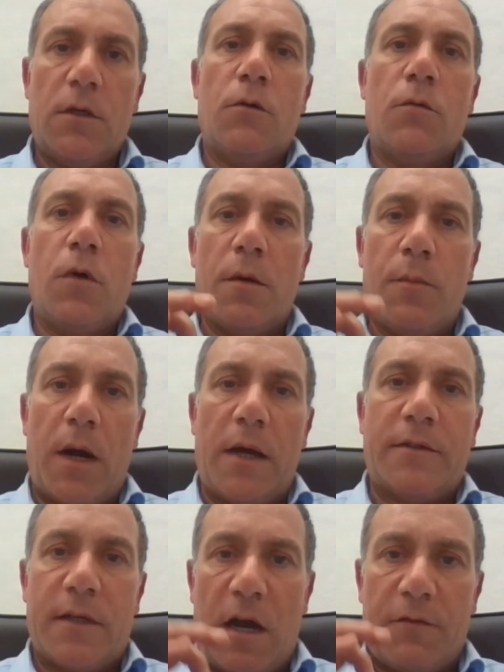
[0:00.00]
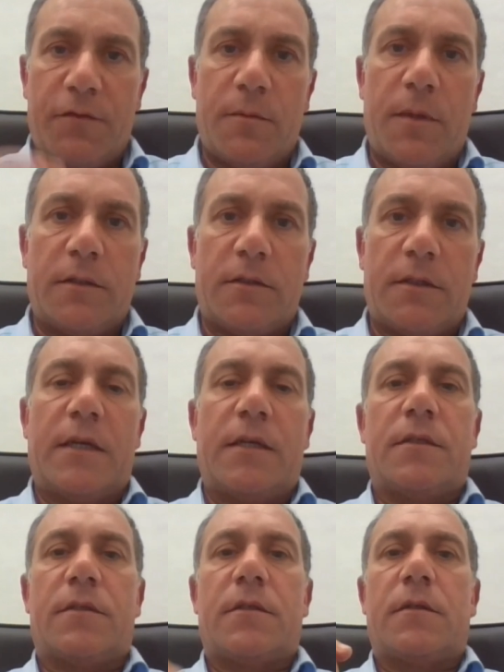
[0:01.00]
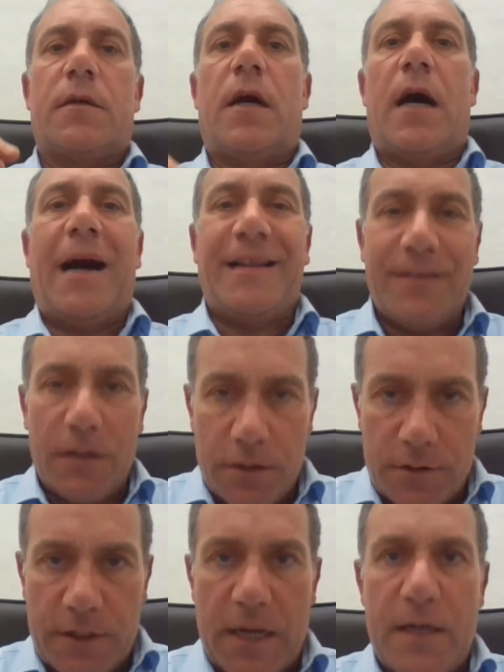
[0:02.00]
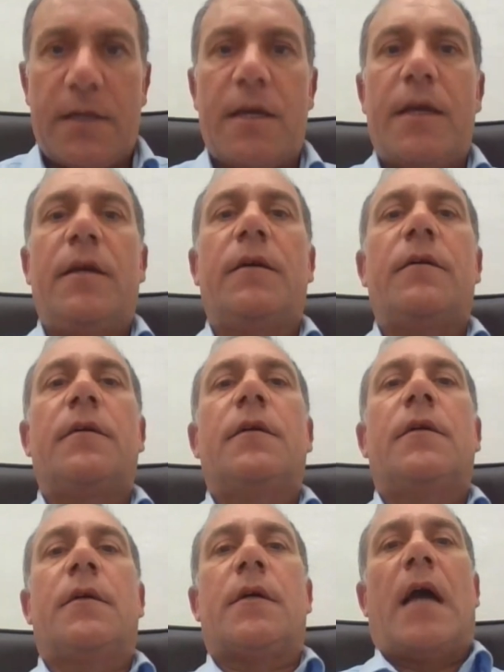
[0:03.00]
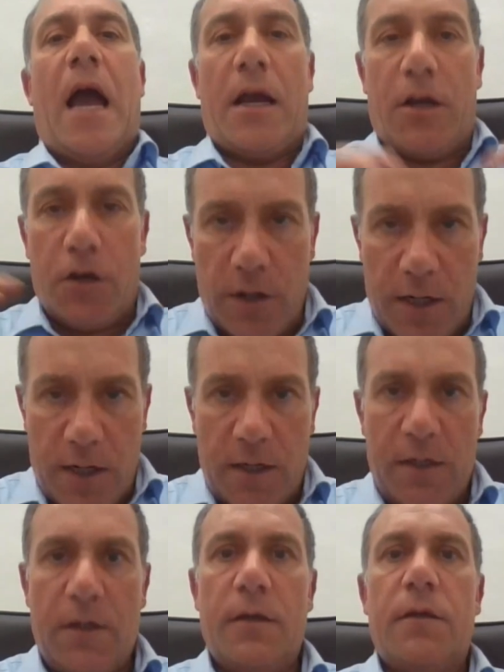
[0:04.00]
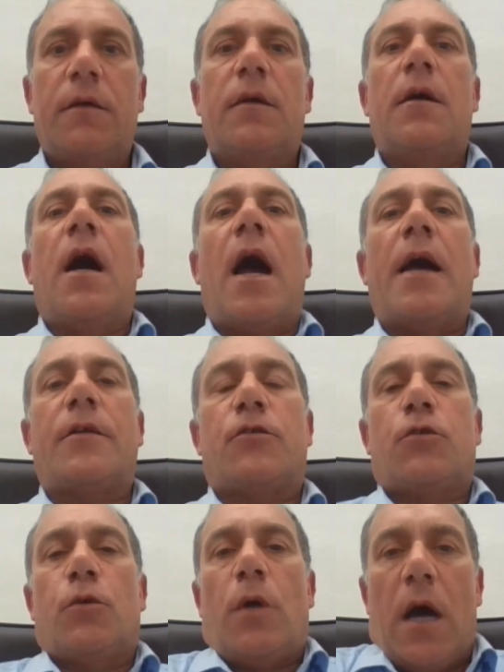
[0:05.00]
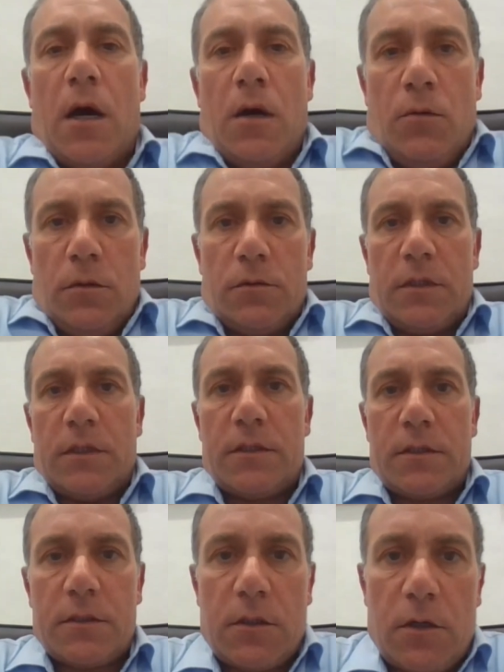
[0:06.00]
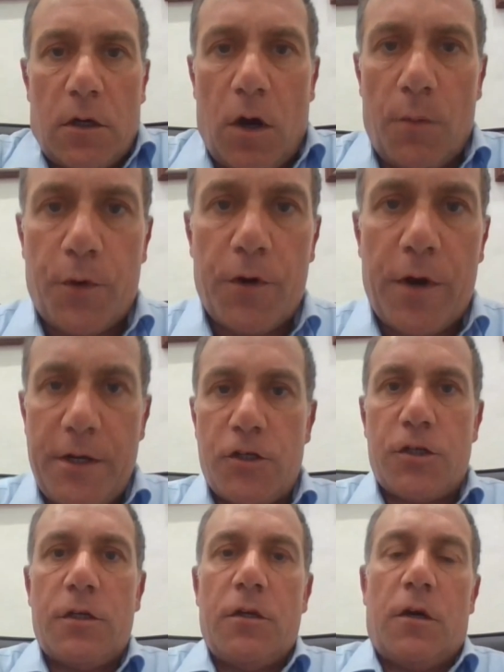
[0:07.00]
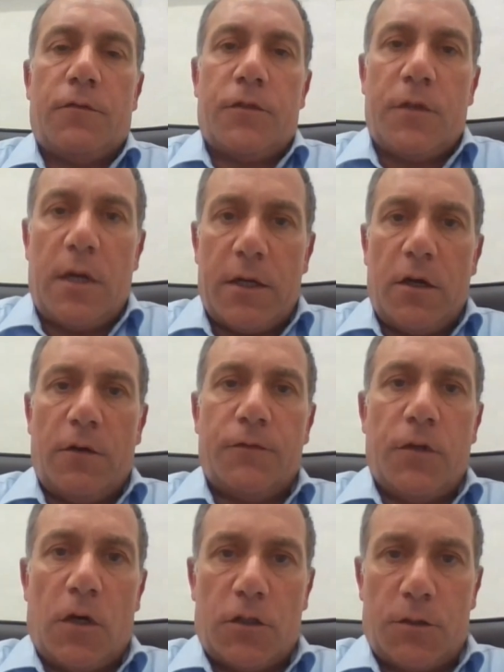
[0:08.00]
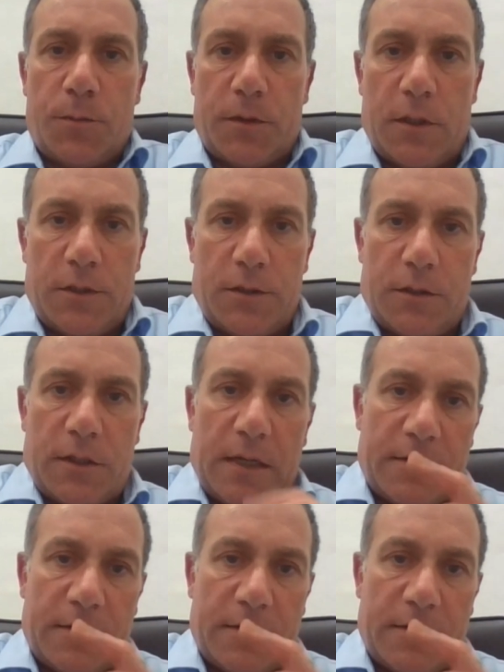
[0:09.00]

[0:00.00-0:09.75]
whereby the government is undertaking, agreeing as to how this operation of the run of the hospitals.